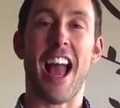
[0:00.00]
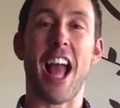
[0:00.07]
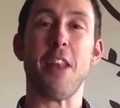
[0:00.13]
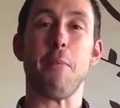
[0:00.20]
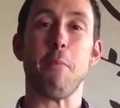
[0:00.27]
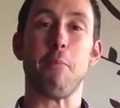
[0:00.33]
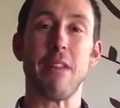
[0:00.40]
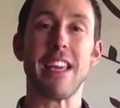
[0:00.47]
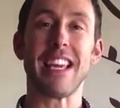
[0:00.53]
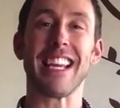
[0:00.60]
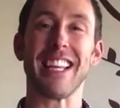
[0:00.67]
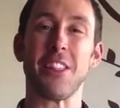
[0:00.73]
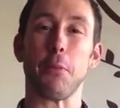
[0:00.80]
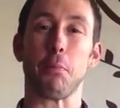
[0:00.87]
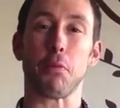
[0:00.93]
and being
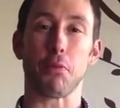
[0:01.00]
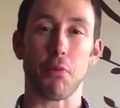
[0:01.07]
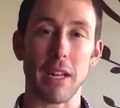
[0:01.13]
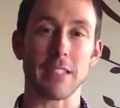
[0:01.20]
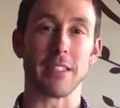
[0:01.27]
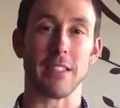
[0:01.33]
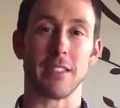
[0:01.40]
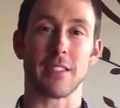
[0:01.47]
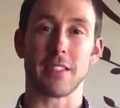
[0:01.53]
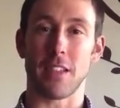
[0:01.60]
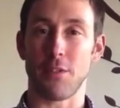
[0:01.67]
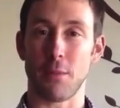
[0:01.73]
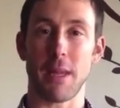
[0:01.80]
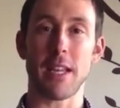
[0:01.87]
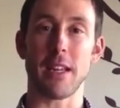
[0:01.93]
in the presence
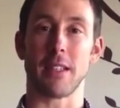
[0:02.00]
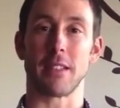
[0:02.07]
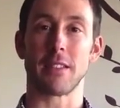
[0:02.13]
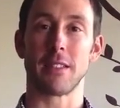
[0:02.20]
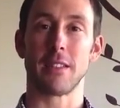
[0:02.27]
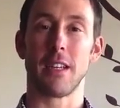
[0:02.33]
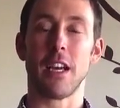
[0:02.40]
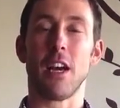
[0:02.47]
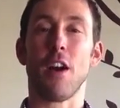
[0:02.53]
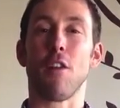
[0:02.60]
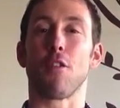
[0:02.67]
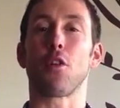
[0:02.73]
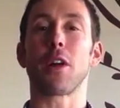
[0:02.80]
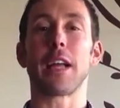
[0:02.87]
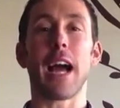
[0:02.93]
of a man.
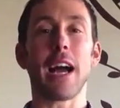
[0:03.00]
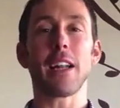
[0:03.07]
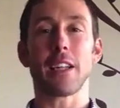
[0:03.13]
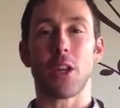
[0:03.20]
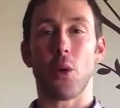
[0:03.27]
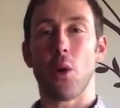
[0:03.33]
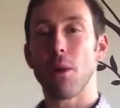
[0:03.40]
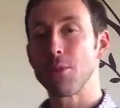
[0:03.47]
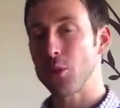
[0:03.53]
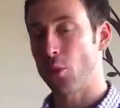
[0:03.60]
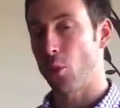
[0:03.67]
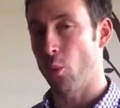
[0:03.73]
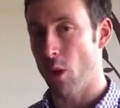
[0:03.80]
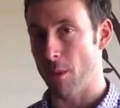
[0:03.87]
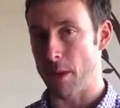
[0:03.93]
For a guy to go up to a
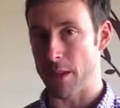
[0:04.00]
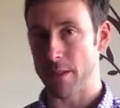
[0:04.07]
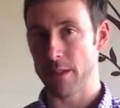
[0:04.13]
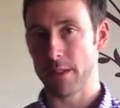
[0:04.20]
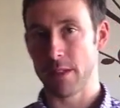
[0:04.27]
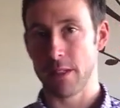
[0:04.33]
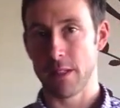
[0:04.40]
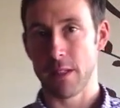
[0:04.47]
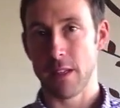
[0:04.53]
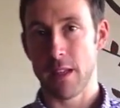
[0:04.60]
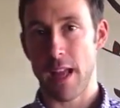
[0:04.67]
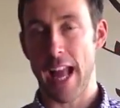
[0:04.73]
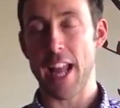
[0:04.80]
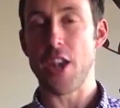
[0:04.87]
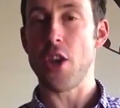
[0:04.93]
woman
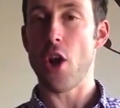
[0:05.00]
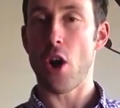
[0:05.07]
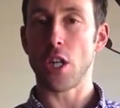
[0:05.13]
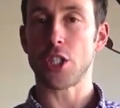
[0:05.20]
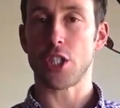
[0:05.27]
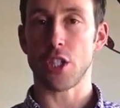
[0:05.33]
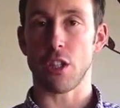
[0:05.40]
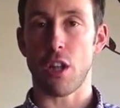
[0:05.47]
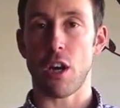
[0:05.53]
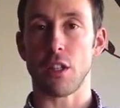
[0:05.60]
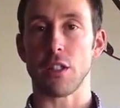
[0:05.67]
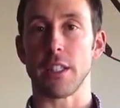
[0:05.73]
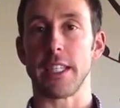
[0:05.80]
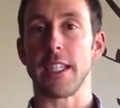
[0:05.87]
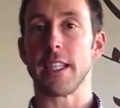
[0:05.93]
and
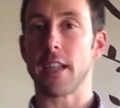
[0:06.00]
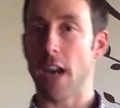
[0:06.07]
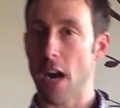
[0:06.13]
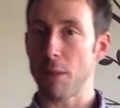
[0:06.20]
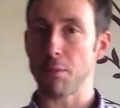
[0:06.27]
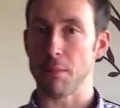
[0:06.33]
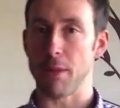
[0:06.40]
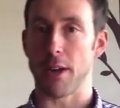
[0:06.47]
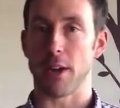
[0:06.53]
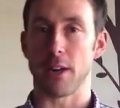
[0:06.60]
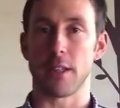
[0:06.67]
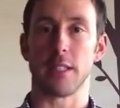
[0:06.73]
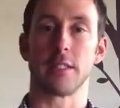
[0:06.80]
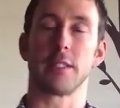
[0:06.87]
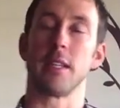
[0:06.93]
nonchalantly compliment
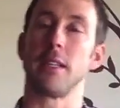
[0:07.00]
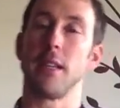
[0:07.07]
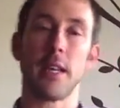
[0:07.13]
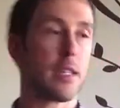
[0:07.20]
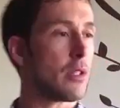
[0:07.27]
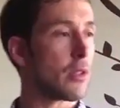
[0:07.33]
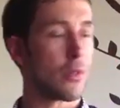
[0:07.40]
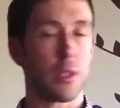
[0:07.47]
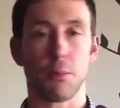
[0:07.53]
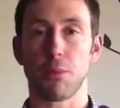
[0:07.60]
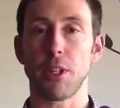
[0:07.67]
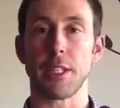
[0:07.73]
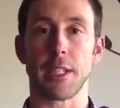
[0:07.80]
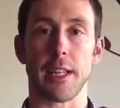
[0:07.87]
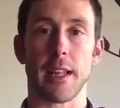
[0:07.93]
her and say, hey, you look really
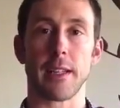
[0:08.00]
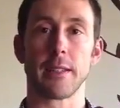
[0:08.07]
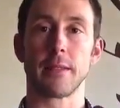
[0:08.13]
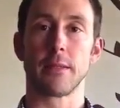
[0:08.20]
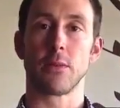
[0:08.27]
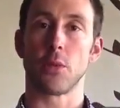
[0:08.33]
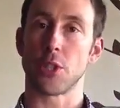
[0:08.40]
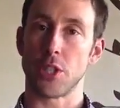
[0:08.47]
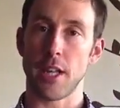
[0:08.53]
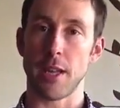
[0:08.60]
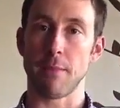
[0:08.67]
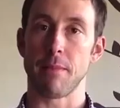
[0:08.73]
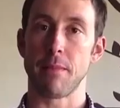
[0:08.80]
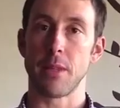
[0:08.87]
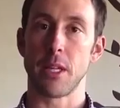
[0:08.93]
pretty today. What's your
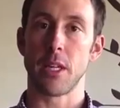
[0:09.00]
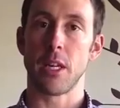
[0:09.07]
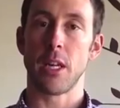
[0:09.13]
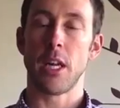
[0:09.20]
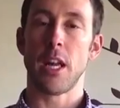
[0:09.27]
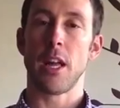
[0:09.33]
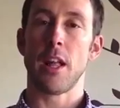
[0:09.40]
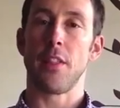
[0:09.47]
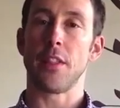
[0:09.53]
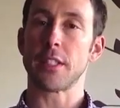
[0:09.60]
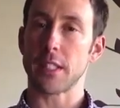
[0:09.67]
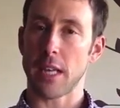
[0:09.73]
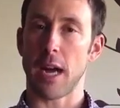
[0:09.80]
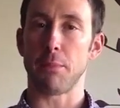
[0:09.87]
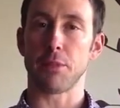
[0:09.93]
name? This
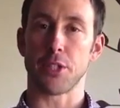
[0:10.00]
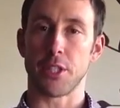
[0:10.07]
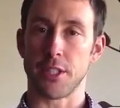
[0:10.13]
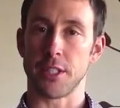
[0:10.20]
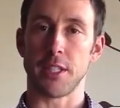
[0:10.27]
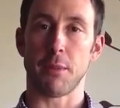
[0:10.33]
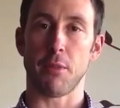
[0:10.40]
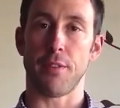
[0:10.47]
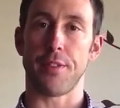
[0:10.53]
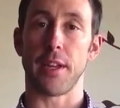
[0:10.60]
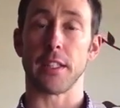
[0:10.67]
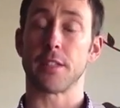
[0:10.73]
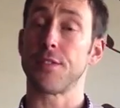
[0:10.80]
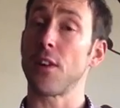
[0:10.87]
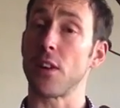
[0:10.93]
accomplishes a number of
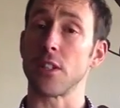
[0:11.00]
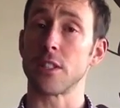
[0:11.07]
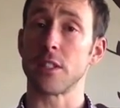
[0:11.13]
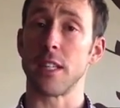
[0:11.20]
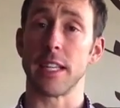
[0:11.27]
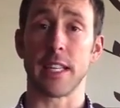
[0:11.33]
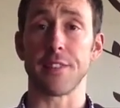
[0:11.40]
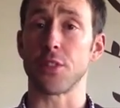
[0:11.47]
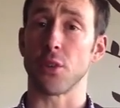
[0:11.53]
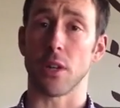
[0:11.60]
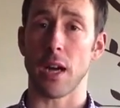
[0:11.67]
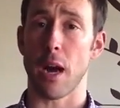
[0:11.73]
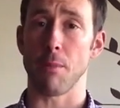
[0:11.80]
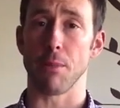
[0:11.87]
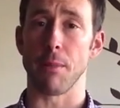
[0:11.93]
things. First, it gives her a
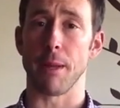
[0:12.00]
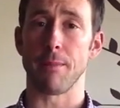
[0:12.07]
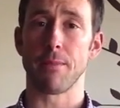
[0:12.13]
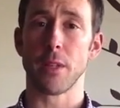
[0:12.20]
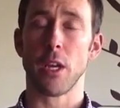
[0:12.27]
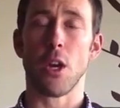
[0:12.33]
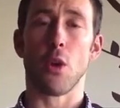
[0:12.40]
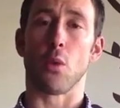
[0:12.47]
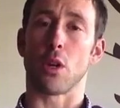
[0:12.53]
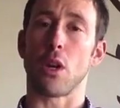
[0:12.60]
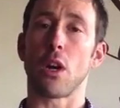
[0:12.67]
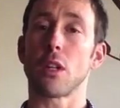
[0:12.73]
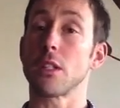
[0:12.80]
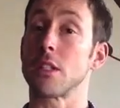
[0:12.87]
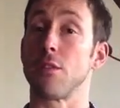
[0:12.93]
compliment.
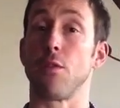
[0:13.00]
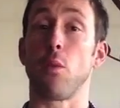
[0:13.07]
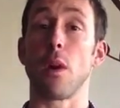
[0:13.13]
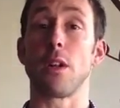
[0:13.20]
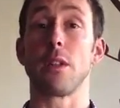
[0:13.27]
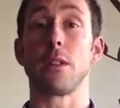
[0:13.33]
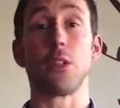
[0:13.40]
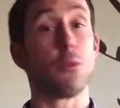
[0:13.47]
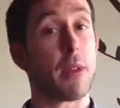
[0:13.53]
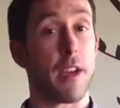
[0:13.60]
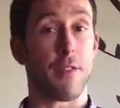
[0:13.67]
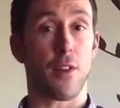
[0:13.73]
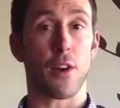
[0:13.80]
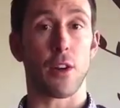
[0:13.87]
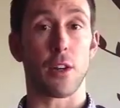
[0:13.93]
Regardless of what you may
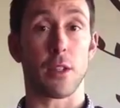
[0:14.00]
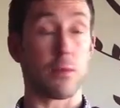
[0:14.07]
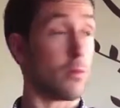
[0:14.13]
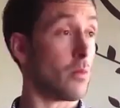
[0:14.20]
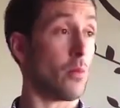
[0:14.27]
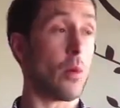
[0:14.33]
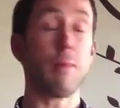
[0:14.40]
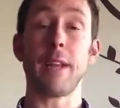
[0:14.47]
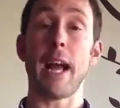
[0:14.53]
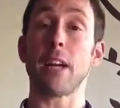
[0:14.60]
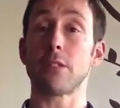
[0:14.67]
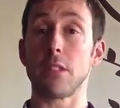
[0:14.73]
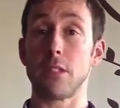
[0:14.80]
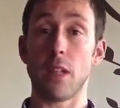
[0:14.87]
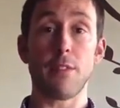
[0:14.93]
have heard, women
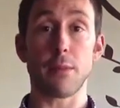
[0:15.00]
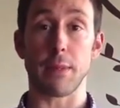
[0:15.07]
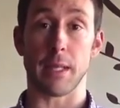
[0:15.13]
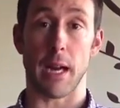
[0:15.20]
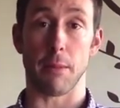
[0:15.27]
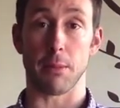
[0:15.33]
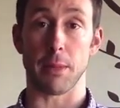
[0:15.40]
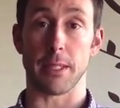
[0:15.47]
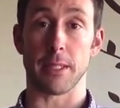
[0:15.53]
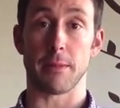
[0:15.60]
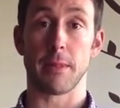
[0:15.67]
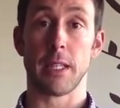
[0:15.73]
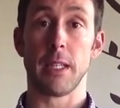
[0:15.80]
actually love to be complimented.